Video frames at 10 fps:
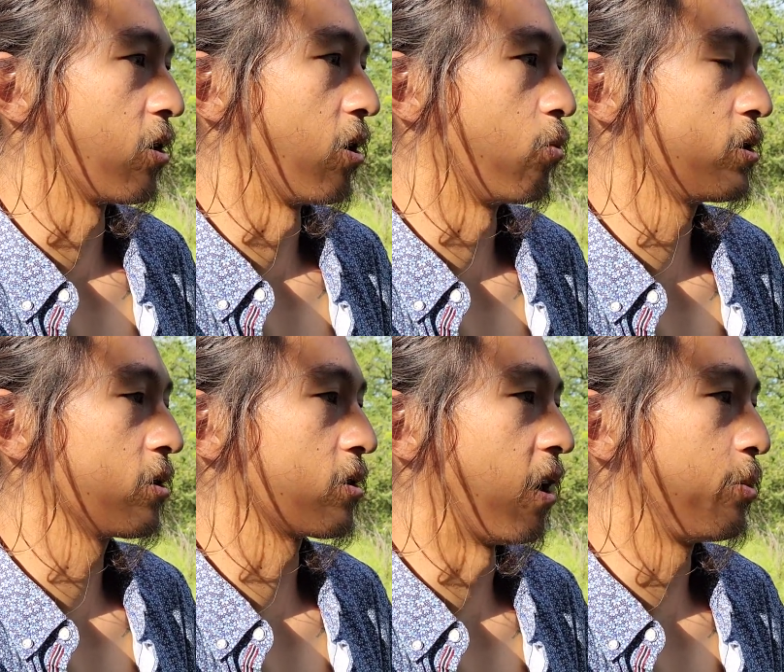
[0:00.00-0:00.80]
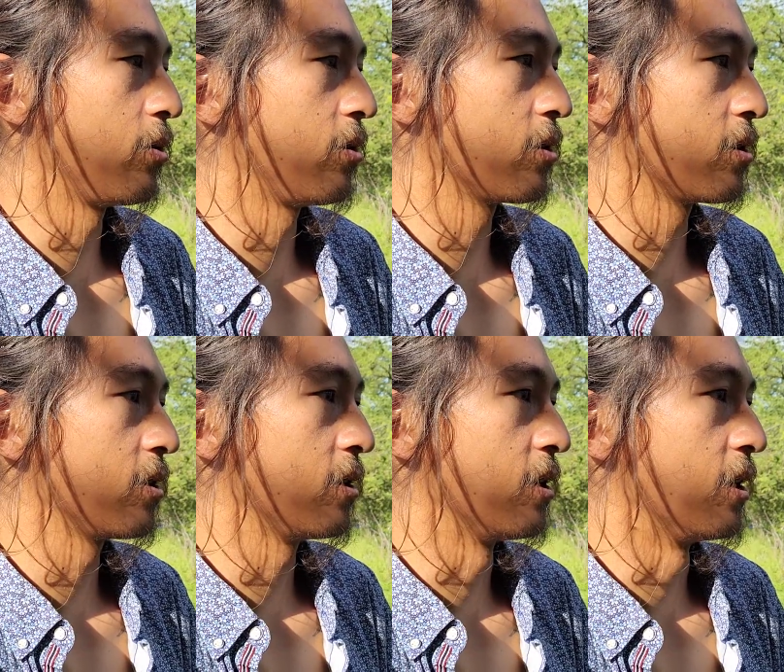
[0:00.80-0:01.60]
when you're coupled,
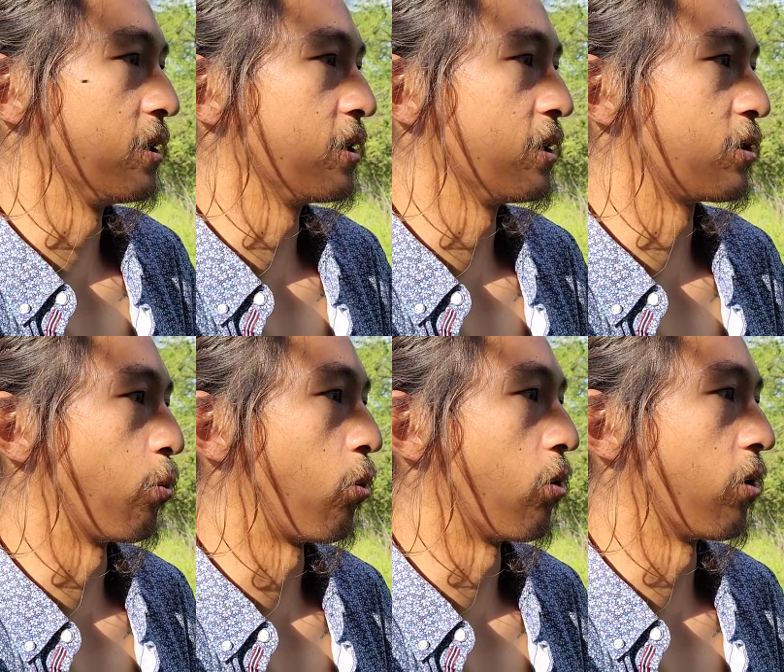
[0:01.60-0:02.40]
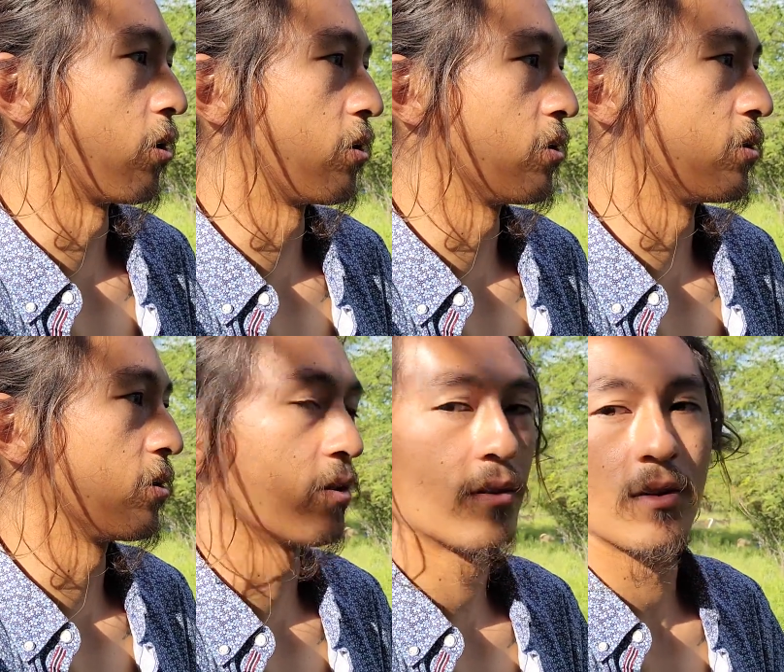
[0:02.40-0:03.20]
it's more
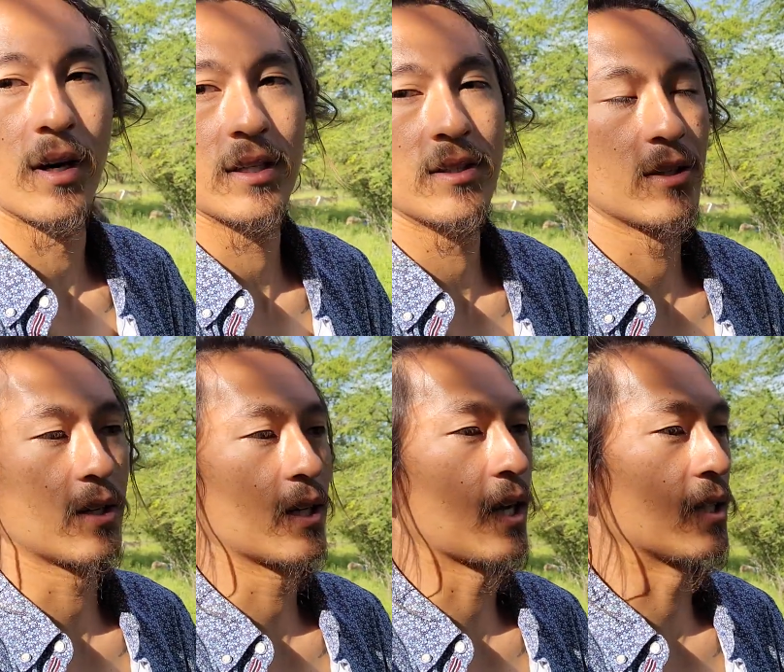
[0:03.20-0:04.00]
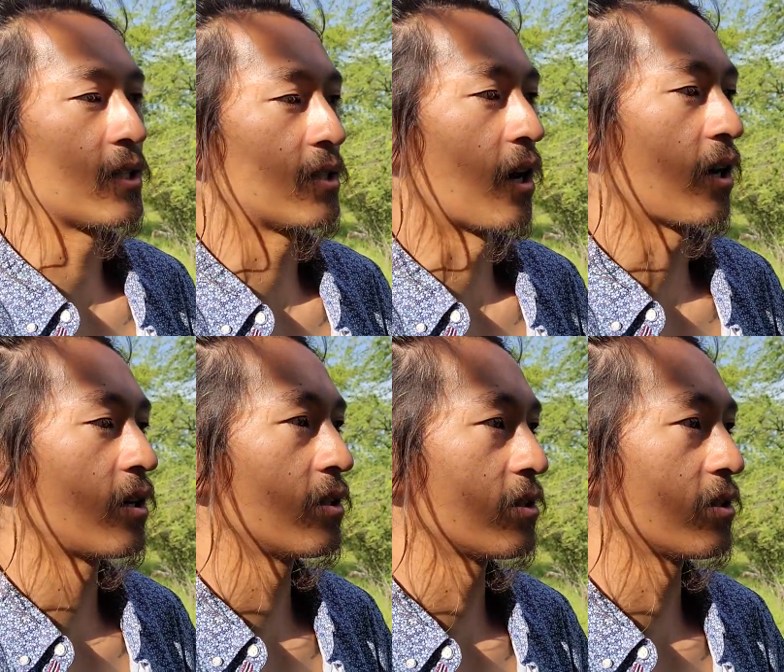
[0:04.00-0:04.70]
likely you're going to get stuck.